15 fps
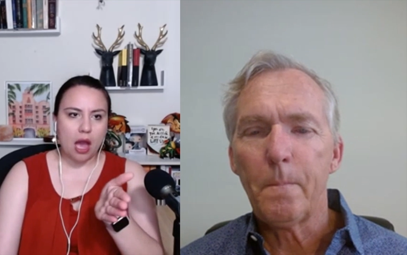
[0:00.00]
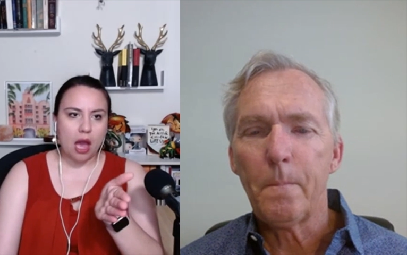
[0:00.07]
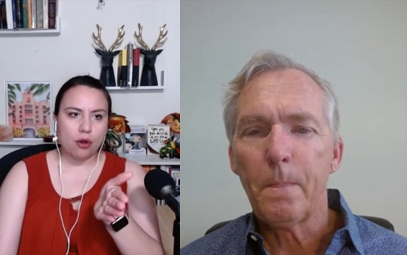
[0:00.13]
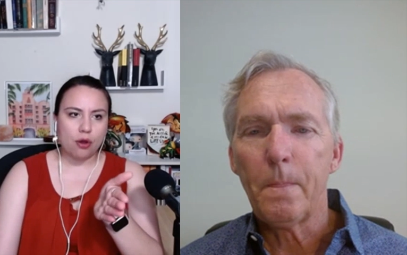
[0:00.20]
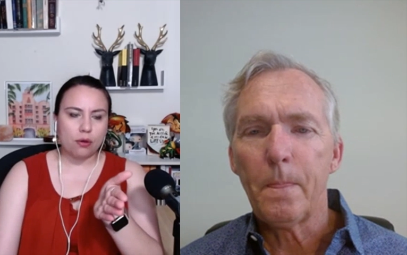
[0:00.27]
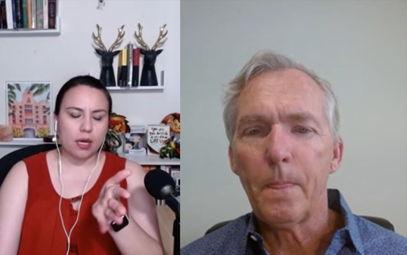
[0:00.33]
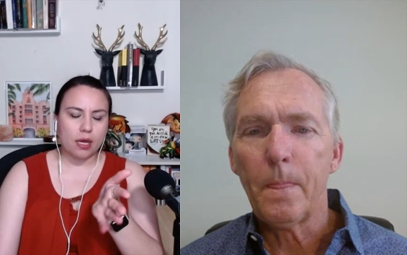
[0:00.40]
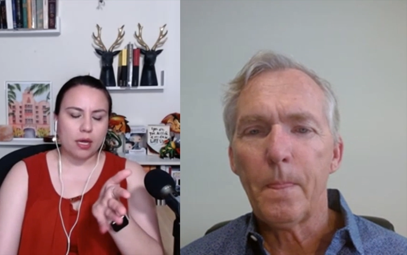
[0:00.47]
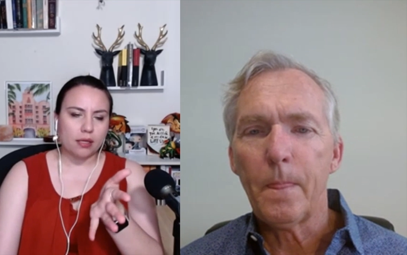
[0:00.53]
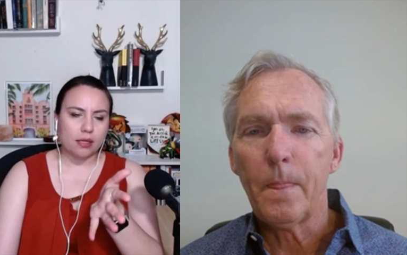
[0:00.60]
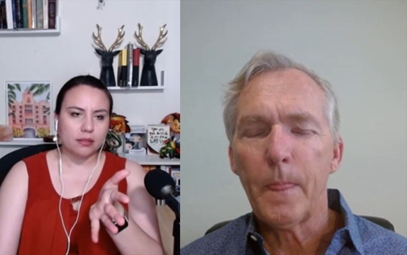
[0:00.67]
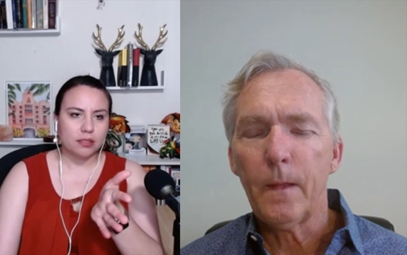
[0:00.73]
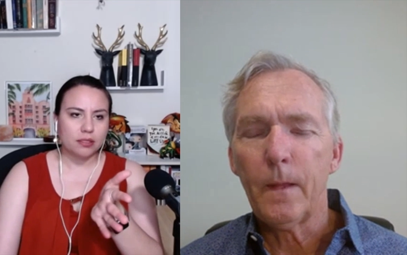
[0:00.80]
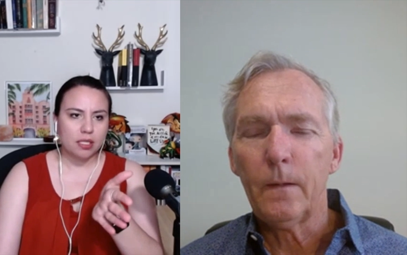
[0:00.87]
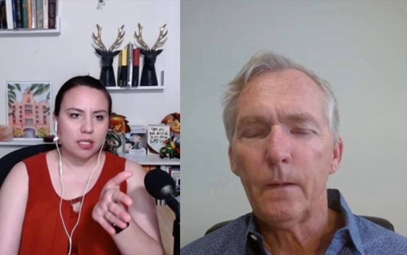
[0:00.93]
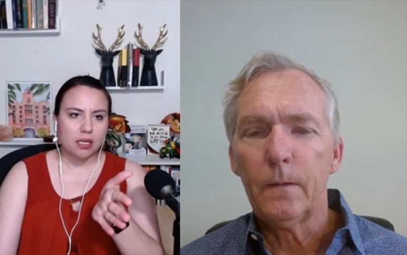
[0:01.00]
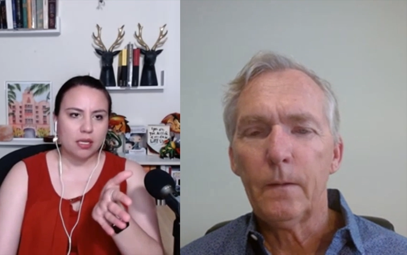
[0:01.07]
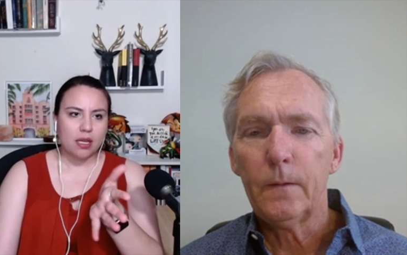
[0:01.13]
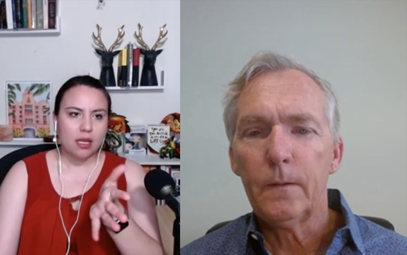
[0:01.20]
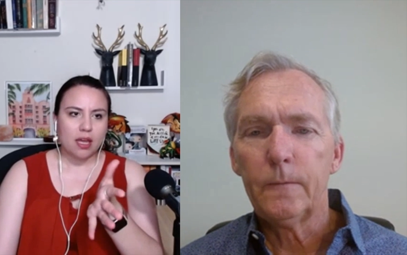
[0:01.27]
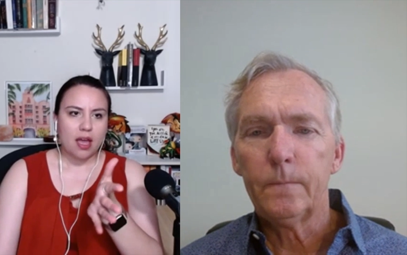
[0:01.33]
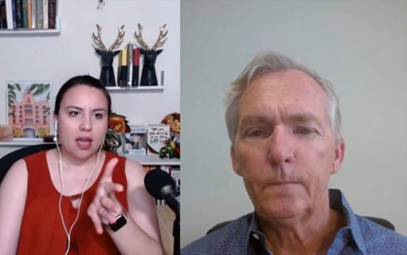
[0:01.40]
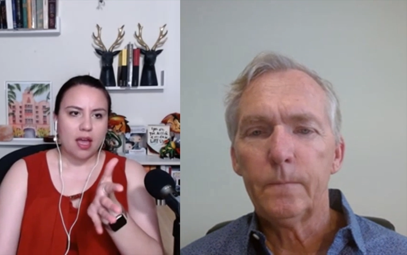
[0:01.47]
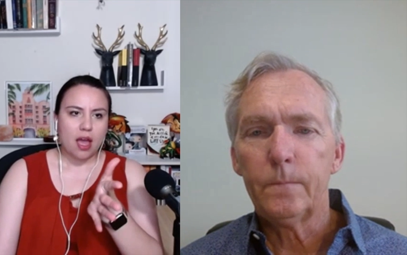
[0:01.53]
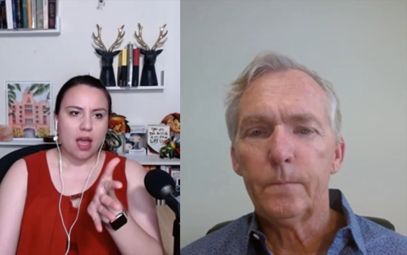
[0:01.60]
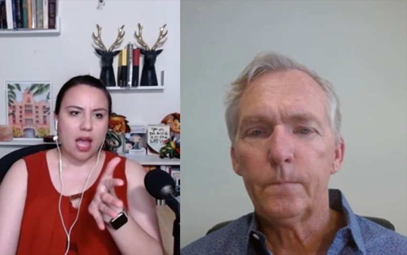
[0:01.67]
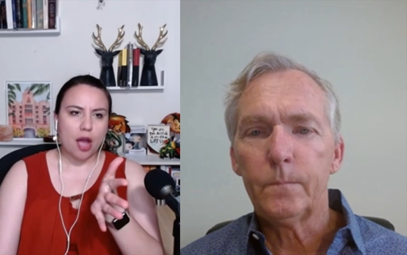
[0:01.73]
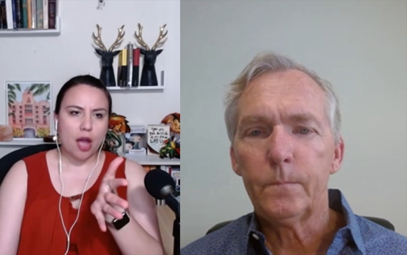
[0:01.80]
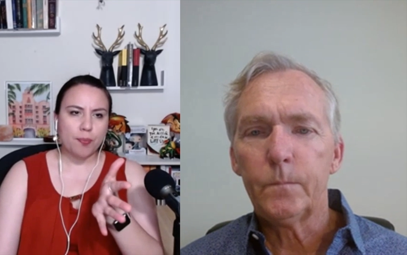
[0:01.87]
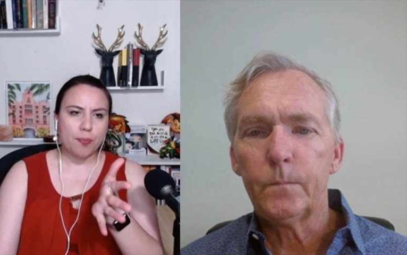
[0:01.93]
Speaker 1: how
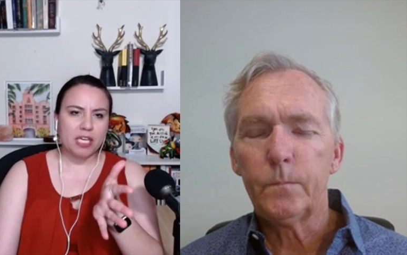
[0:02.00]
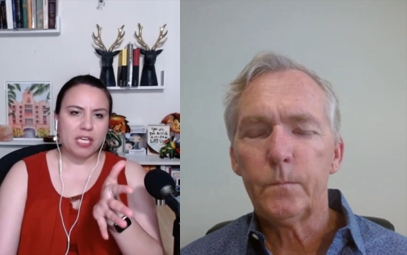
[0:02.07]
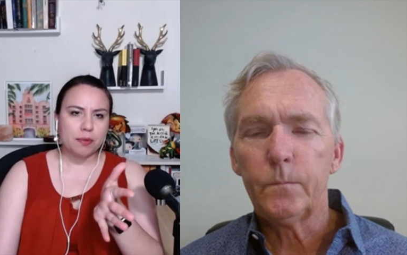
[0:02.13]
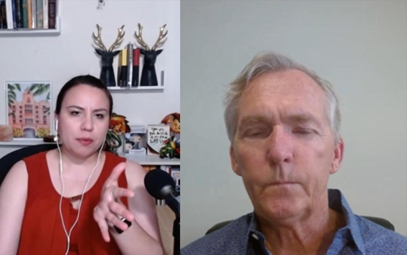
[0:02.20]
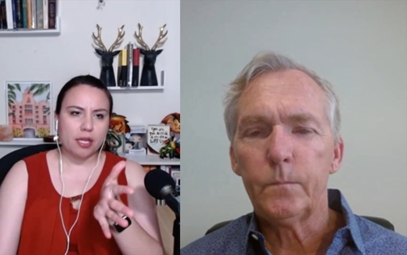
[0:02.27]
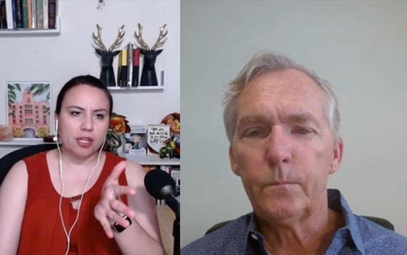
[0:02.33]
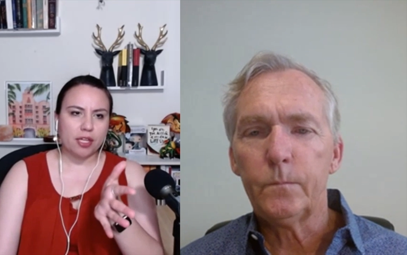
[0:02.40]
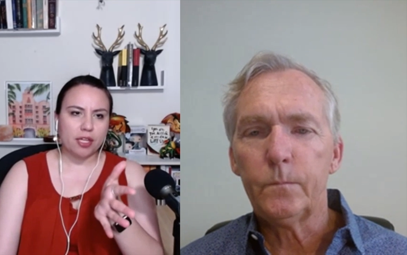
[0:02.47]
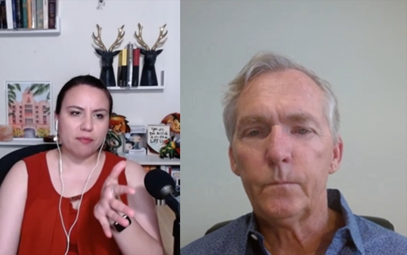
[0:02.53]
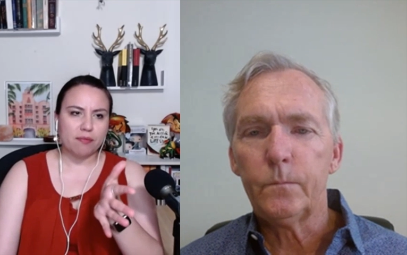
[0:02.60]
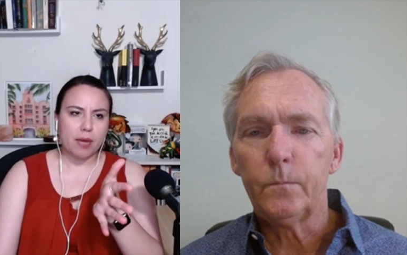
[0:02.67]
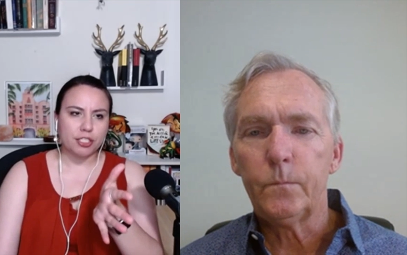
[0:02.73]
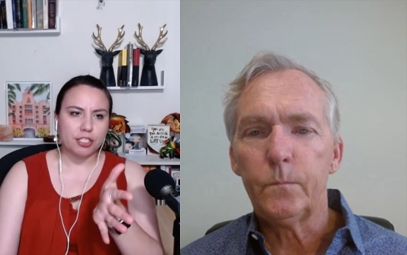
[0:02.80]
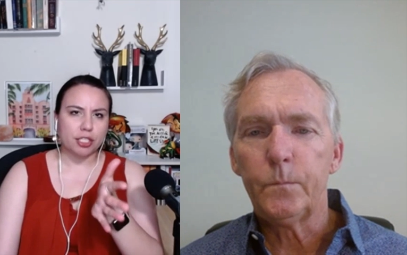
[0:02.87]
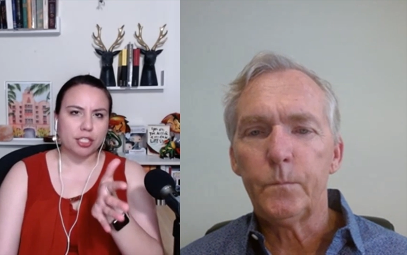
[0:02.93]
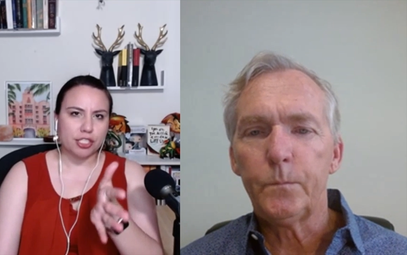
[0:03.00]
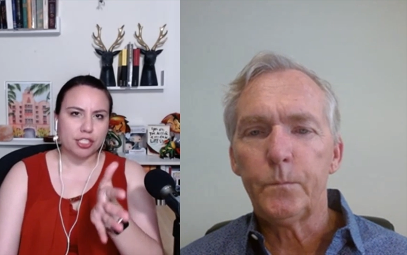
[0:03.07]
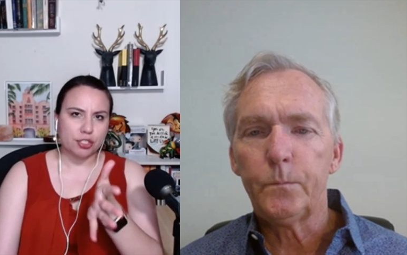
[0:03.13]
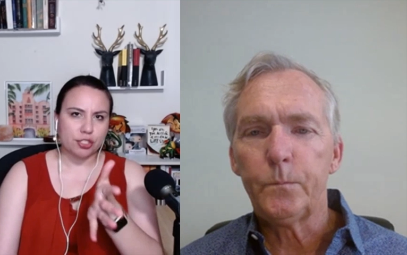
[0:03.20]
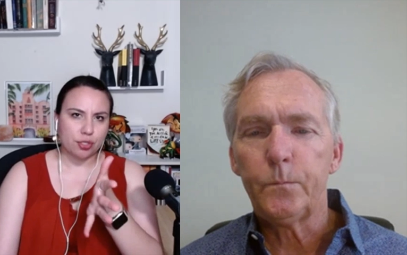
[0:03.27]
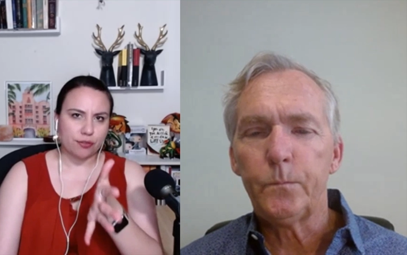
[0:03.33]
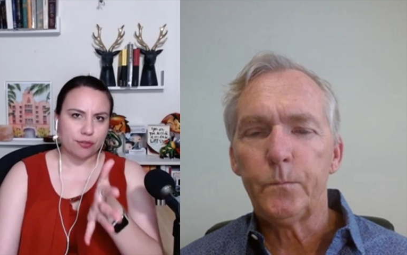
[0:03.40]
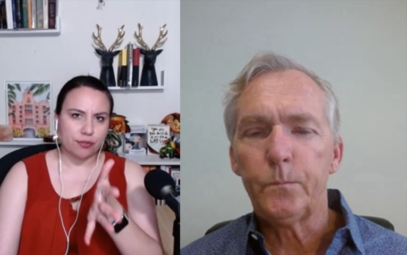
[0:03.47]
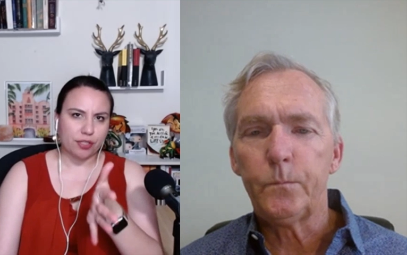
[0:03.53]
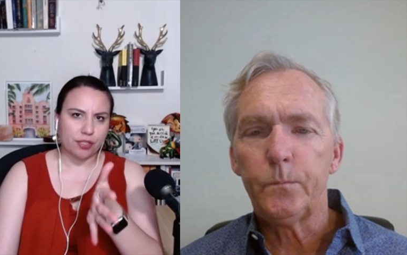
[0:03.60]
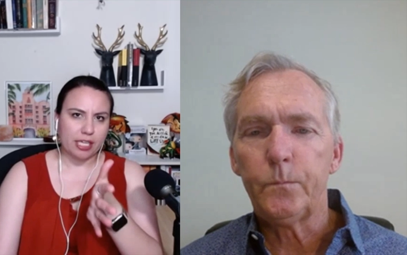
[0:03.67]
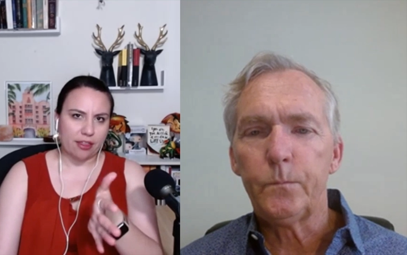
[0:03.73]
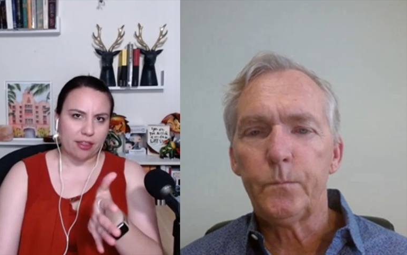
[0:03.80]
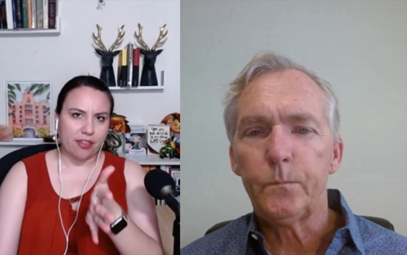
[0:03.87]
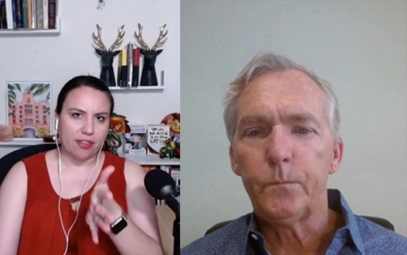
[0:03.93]
how people I think of my generation sort of
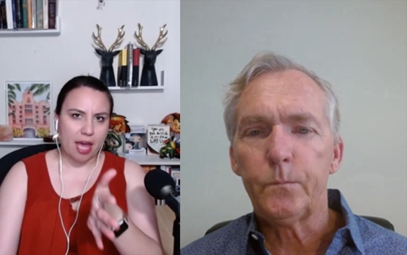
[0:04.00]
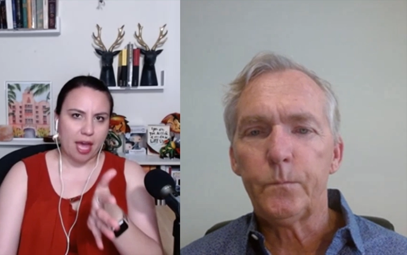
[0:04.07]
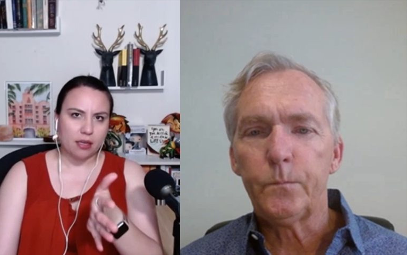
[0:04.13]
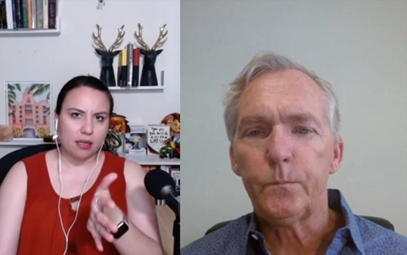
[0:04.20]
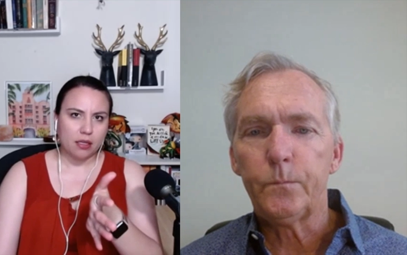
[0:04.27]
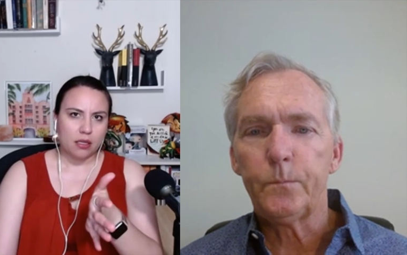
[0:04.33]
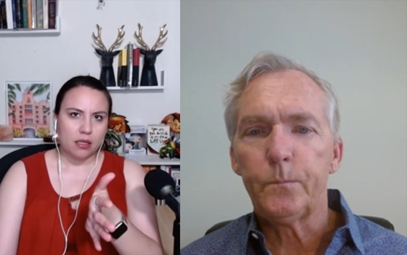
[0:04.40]
forget that.